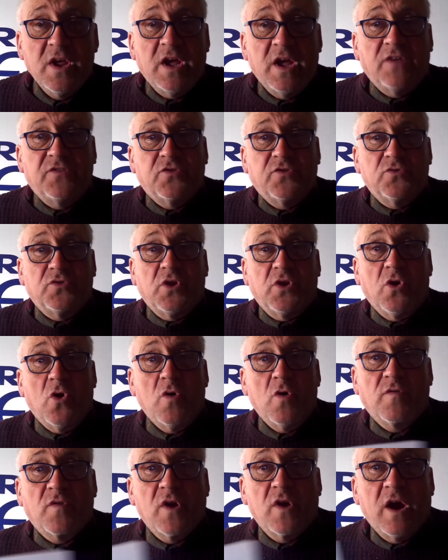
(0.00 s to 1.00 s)
And so the
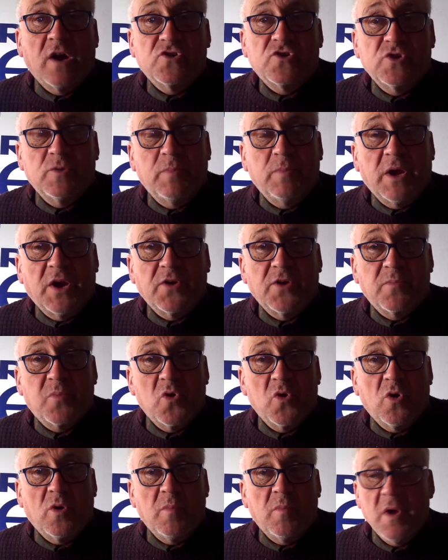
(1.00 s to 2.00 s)
overarching plan and
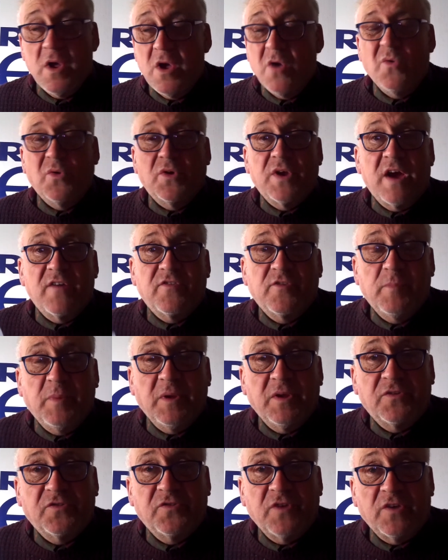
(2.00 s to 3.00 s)
programme would have to be
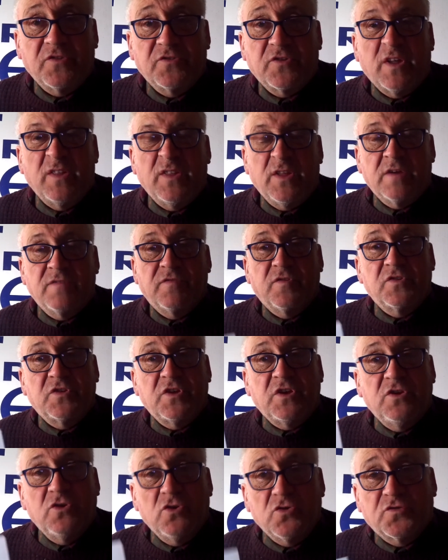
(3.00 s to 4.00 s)
assessed, and therefore the
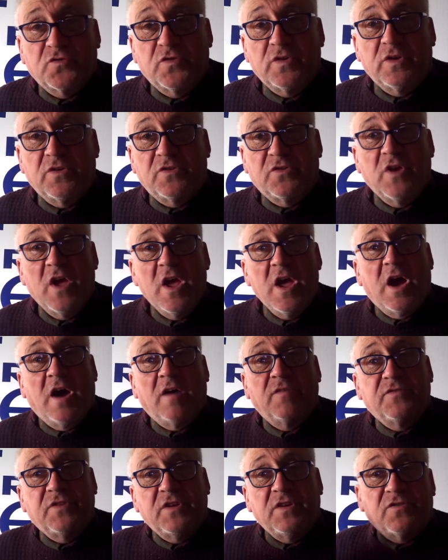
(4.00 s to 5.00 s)
usefulness
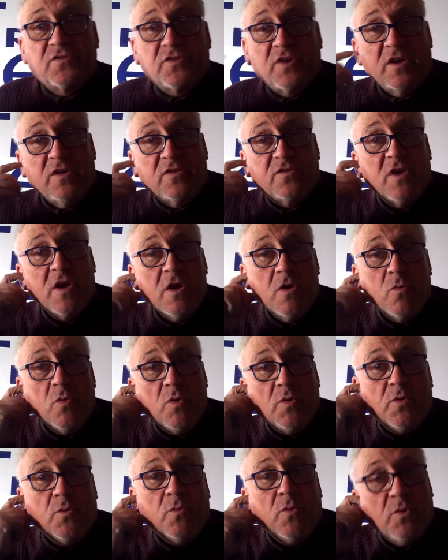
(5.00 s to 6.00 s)
of these things
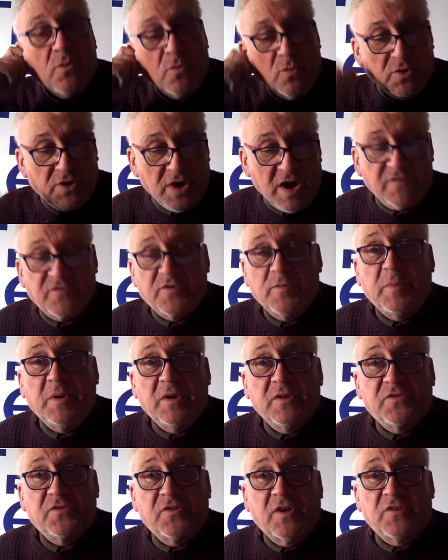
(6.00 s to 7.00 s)
would have to be
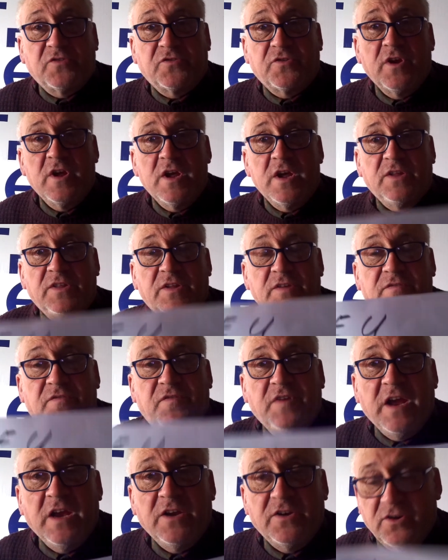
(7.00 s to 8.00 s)
assessed. They
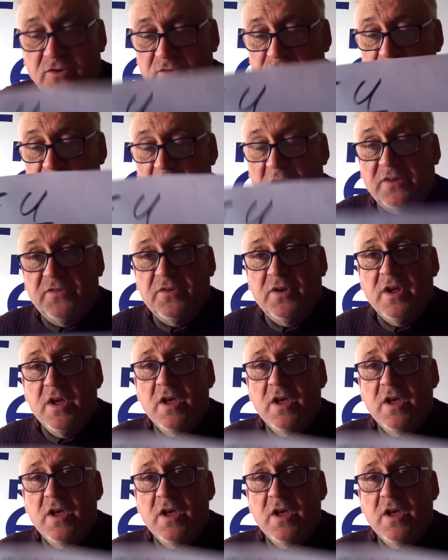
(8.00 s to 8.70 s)
failed to do that.